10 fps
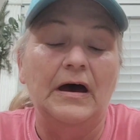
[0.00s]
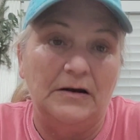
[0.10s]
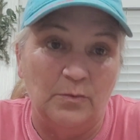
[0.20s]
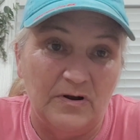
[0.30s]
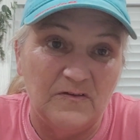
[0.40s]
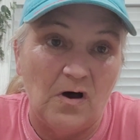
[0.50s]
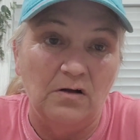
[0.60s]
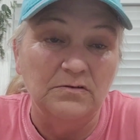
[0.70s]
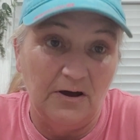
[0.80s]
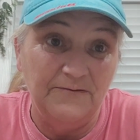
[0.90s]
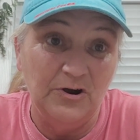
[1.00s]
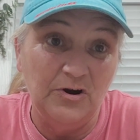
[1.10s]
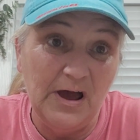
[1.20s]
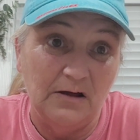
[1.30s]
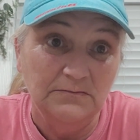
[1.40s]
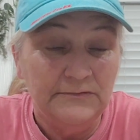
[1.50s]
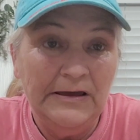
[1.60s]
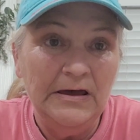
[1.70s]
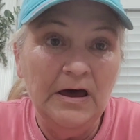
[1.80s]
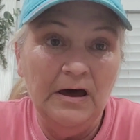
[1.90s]
I don't know what it's called. I'll figure it out.
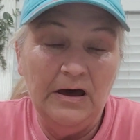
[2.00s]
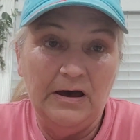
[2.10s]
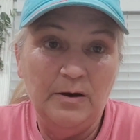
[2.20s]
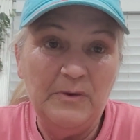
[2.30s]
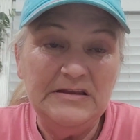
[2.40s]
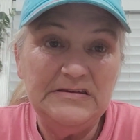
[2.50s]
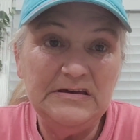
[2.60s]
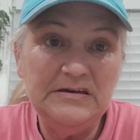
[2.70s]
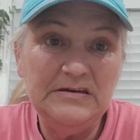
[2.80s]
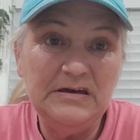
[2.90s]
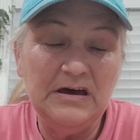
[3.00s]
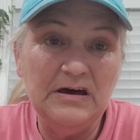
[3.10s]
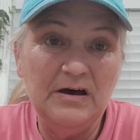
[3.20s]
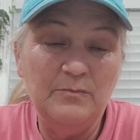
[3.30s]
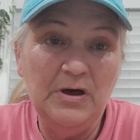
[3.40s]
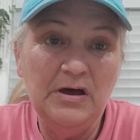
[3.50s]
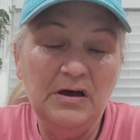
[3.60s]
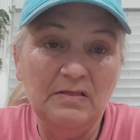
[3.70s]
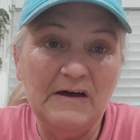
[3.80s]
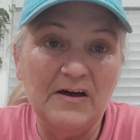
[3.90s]
Um, I did, um,
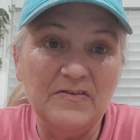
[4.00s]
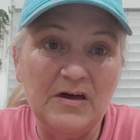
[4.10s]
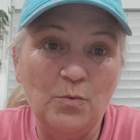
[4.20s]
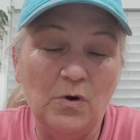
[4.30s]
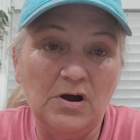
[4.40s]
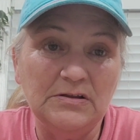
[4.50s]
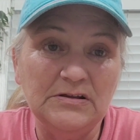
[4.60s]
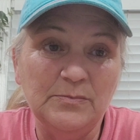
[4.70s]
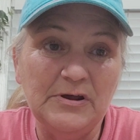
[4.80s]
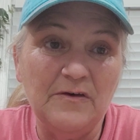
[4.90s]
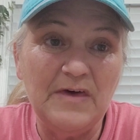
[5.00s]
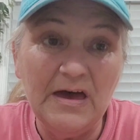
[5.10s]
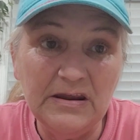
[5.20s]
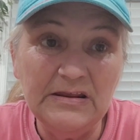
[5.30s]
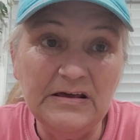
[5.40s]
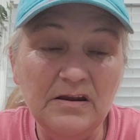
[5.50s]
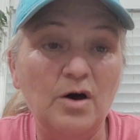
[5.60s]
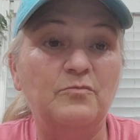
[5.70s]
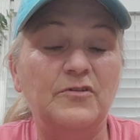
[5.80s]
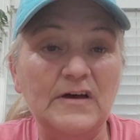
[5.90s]
like I said, work a little bit on the editing.
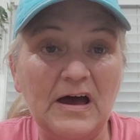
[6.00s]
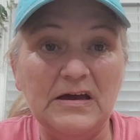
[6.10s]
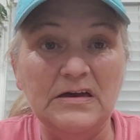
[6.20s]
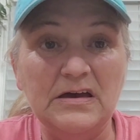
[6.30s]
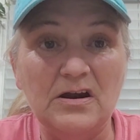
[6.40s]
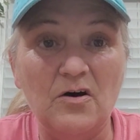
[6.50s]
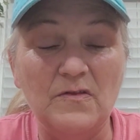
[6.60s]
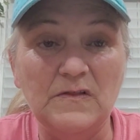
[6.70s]
Hopefully I can get all the